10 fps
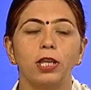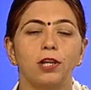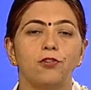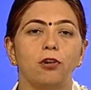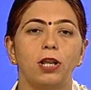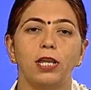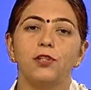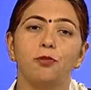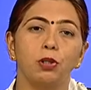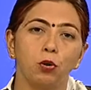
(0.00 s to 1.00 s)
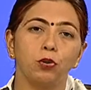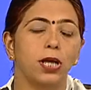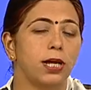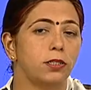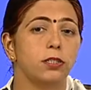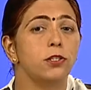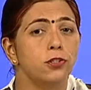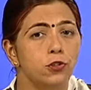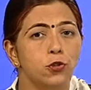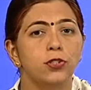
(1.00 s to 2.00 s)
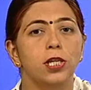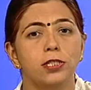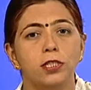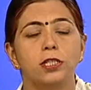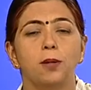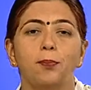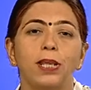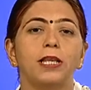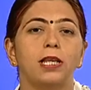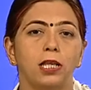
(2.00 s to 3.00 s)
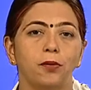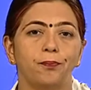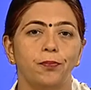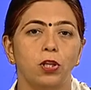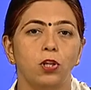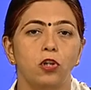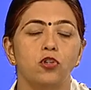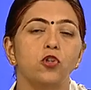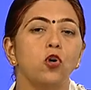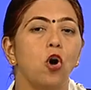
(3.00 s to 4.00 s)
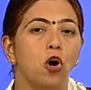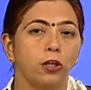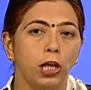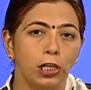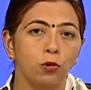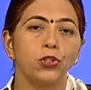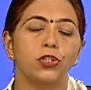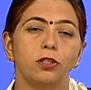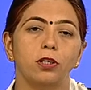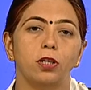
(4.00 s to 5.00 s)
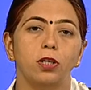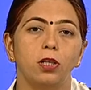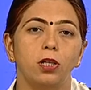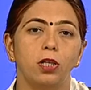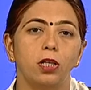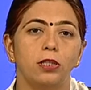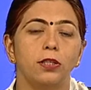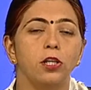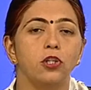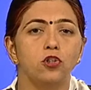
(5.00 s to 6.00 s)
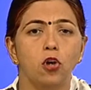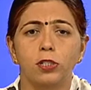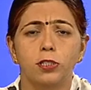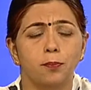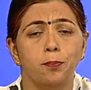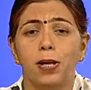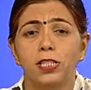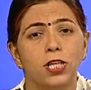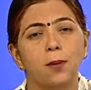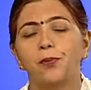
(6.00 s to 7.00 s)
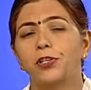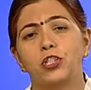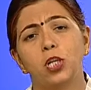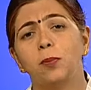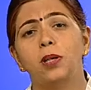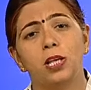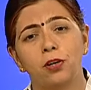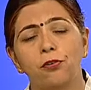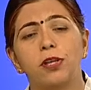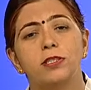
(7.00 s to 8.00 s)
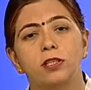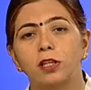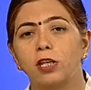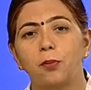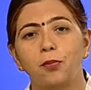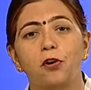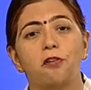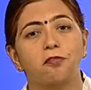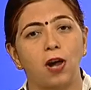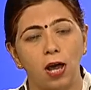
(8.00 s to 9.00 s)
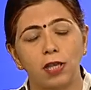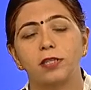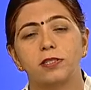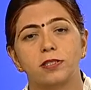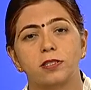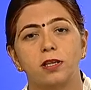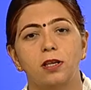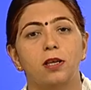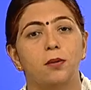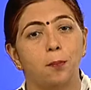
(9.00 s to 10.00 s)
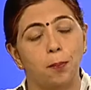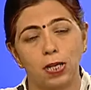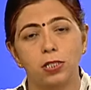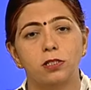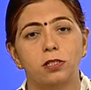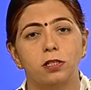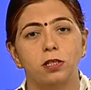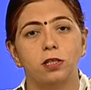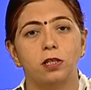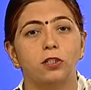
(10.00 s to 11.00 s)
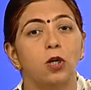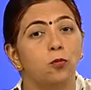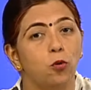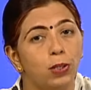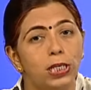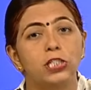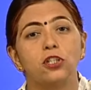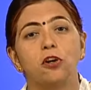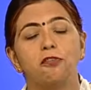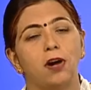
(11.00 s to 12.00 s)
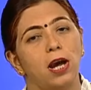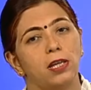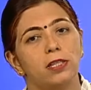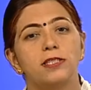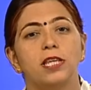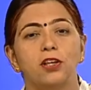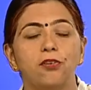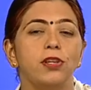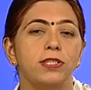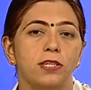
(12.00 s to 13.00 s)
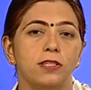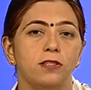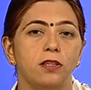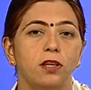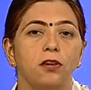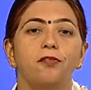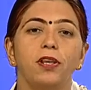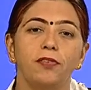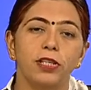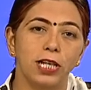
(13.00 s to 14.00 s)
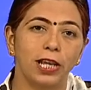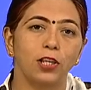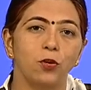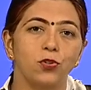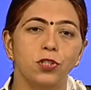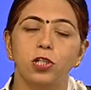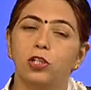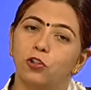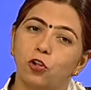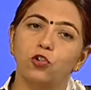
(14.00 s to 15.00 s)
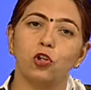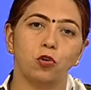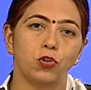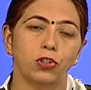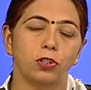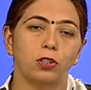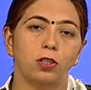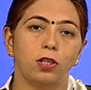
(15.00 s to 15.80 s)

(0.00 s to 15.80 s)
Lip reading: electrolyte, we know that it is dissociated completely. So, on dilution, there is not much appreciable increase in the number of ions, but the mobility of ions increases when we dilute the solution.